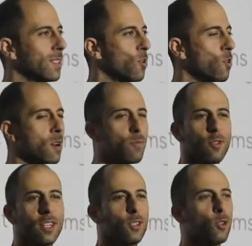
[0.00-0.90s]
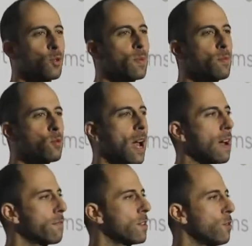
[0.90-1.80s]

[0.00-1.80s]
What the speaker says: All right, brilliant. Lots of people who haven't